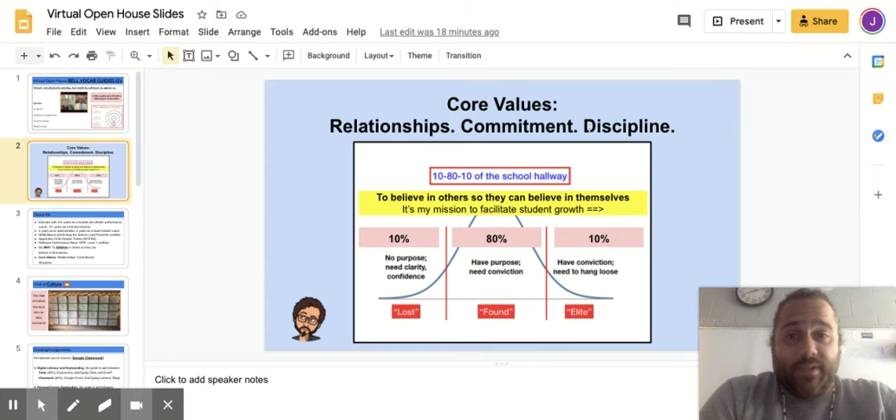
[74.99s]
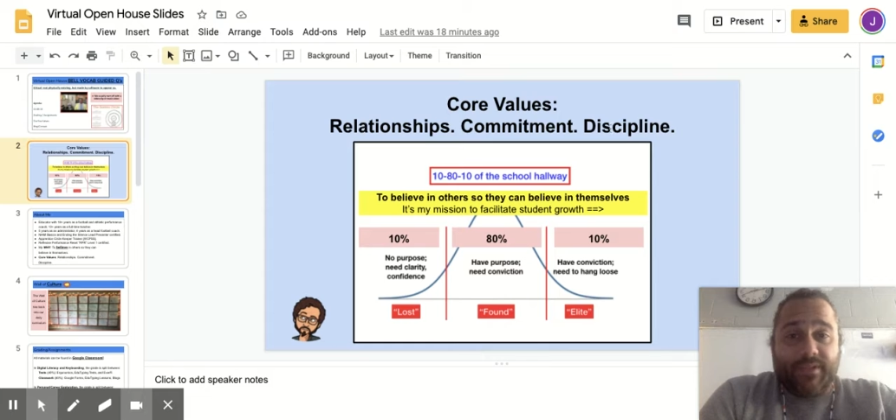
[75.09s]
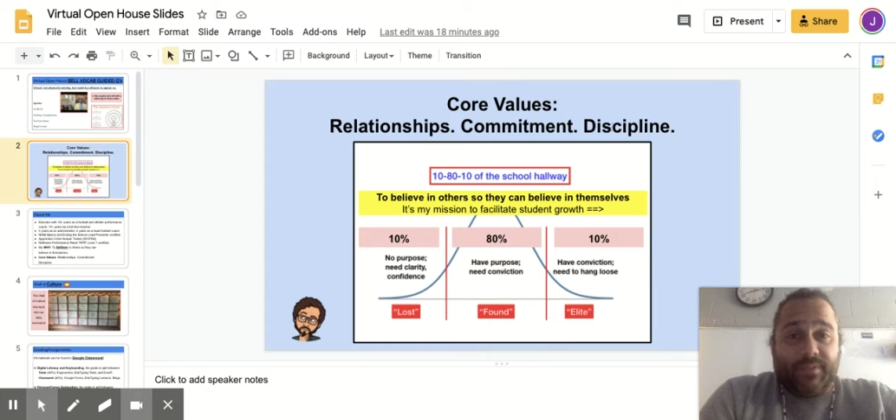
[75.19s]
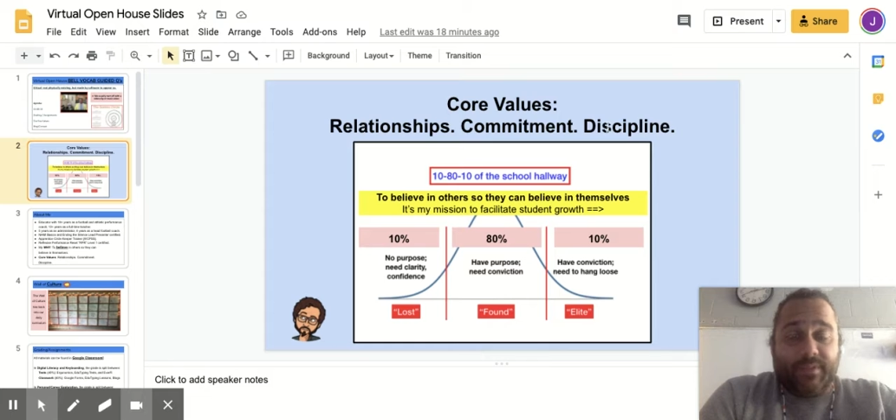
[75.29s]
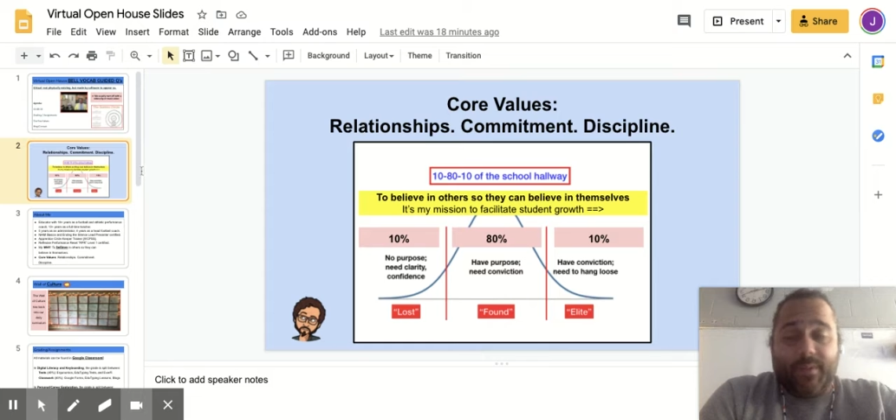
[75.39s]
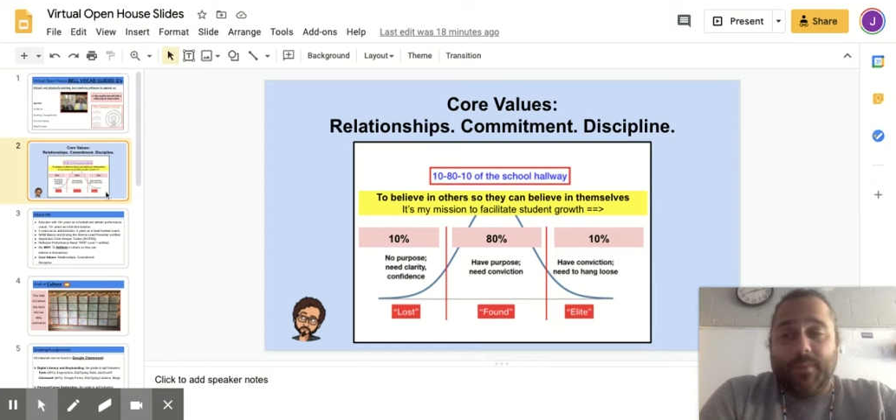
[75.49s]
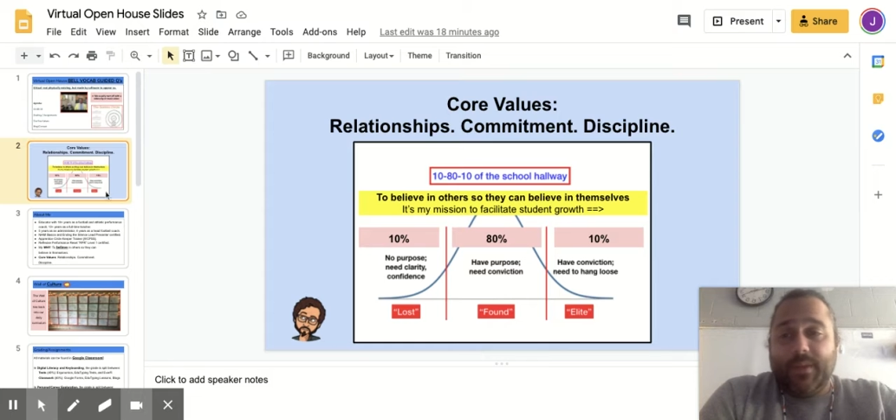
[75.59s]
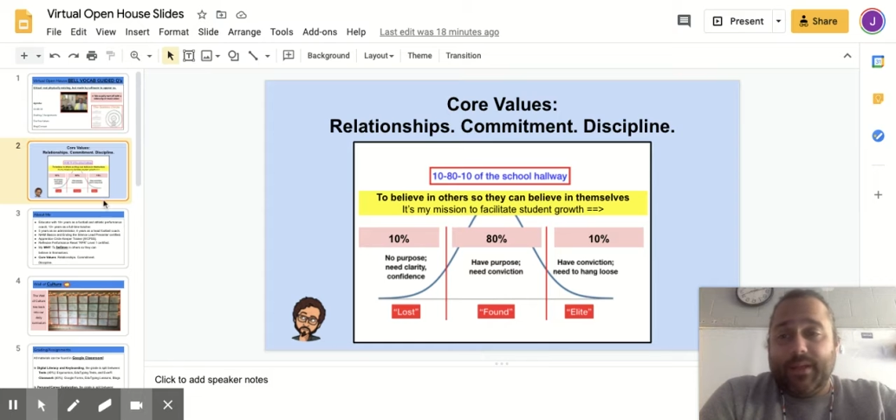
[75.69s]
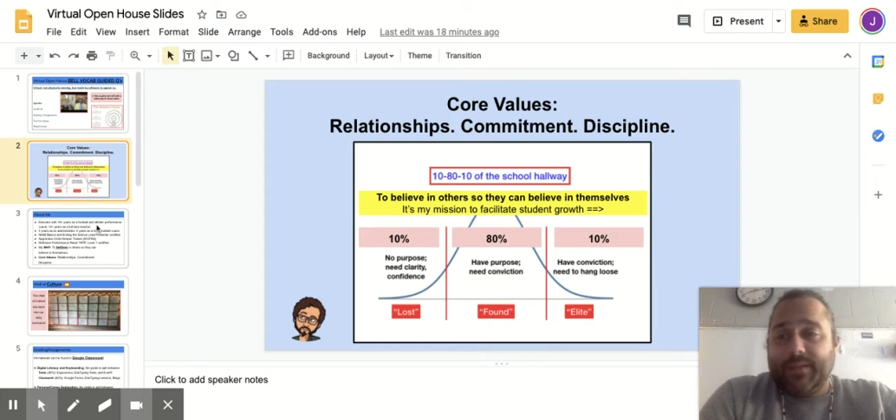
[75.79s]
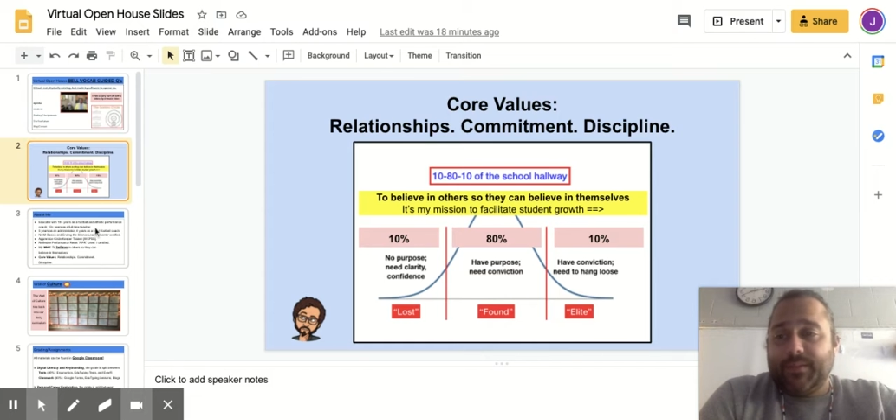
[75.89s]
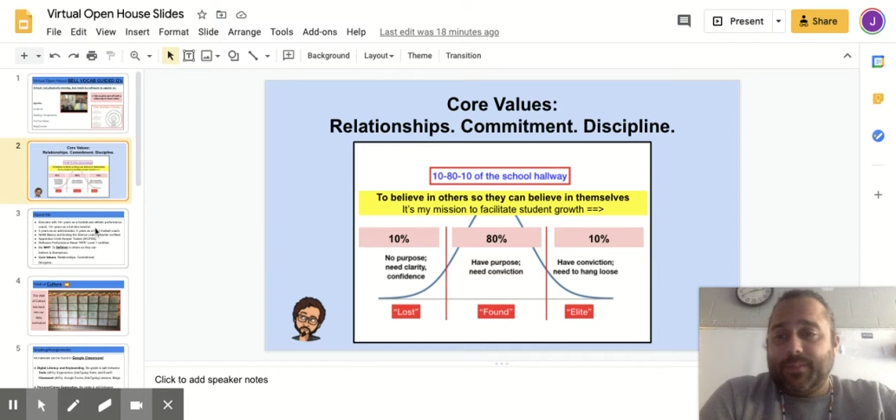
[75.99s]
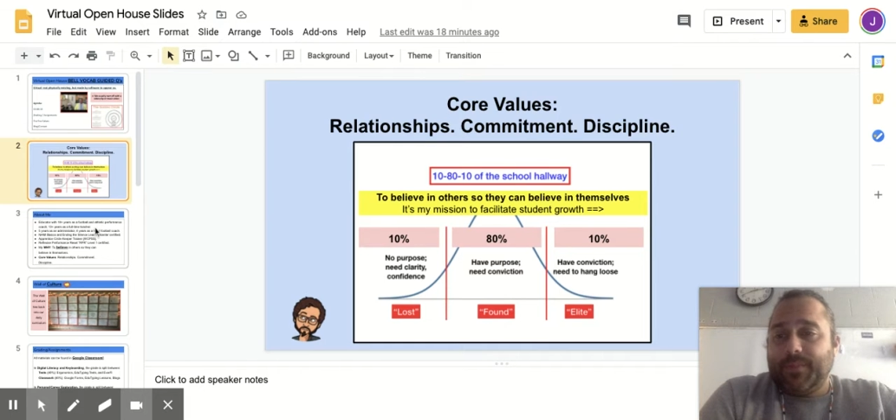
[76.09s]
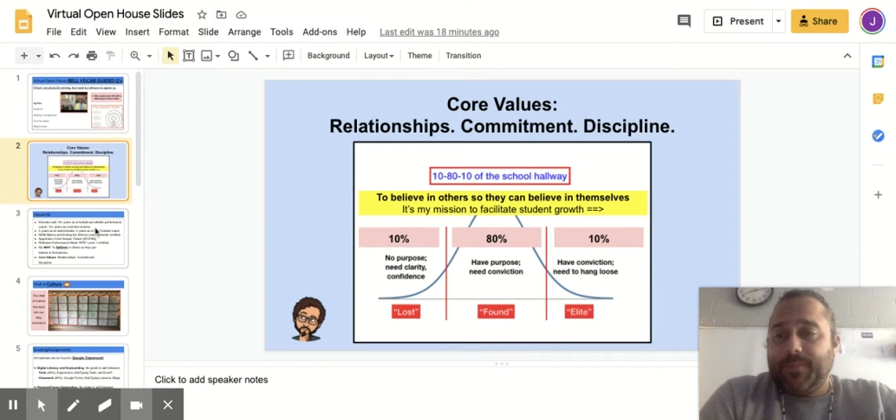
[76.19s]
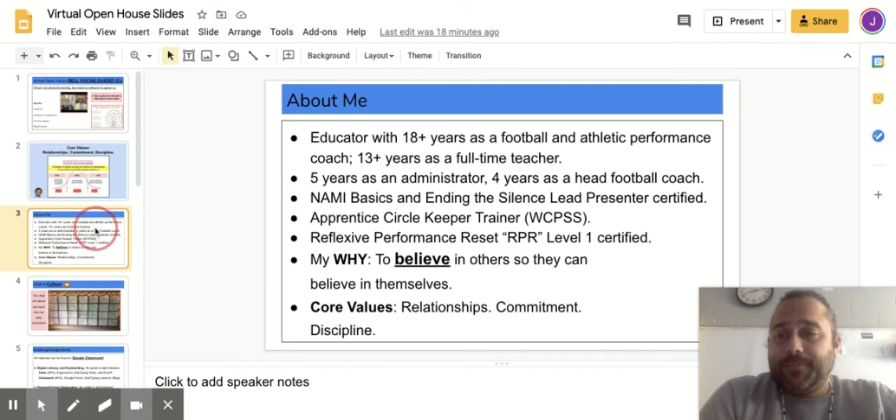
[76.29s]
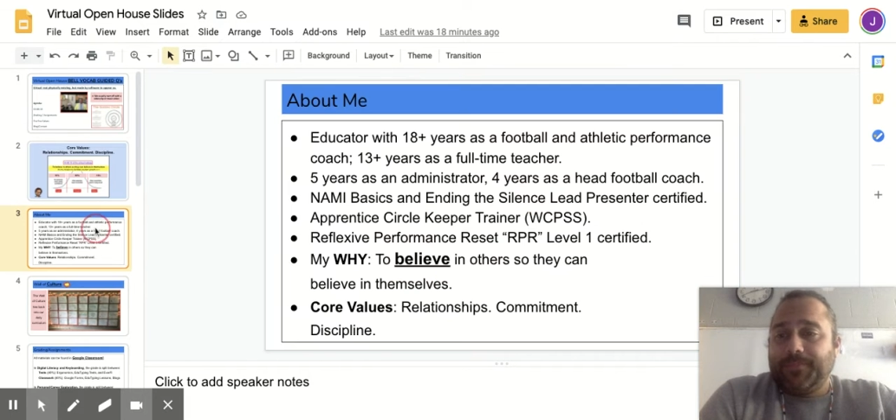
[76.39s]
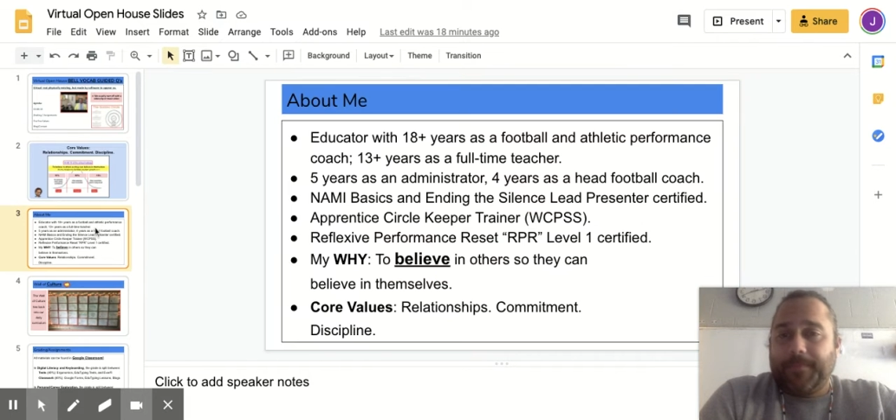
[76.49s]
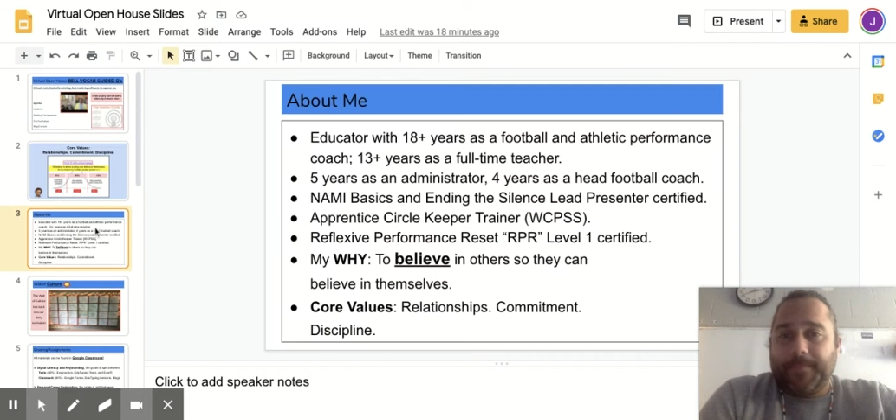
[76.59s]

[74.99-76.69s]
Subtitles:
relationships, commitment, discipline.